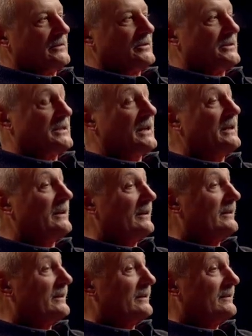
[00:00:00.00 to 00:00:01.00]
to say
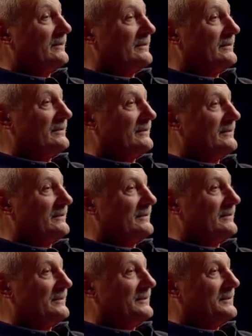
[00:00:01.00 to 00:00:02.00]
anything.
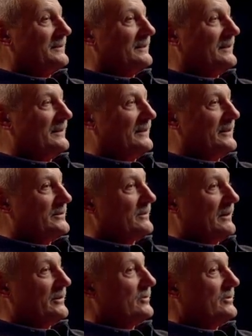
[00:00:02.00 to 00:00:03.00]
Uh,
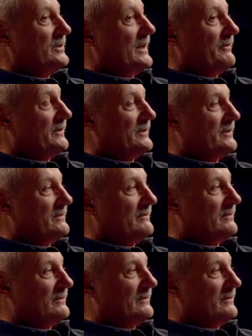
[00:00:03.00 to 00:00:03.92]
so I could never,